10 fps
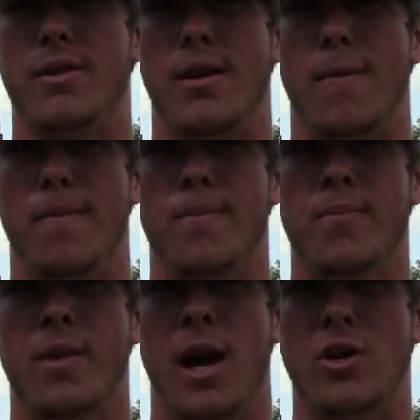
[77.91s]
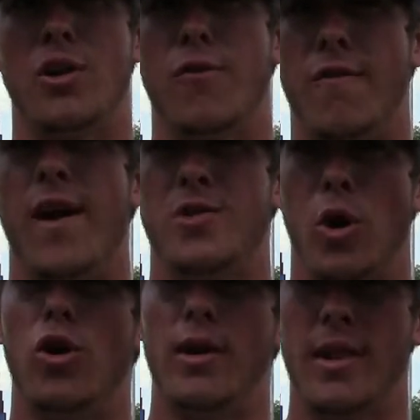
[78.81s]
But I was looking for a
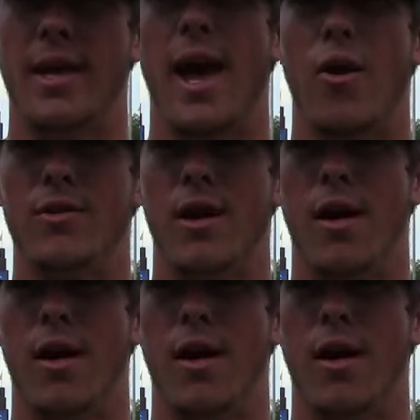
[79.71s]
fastball early in the count.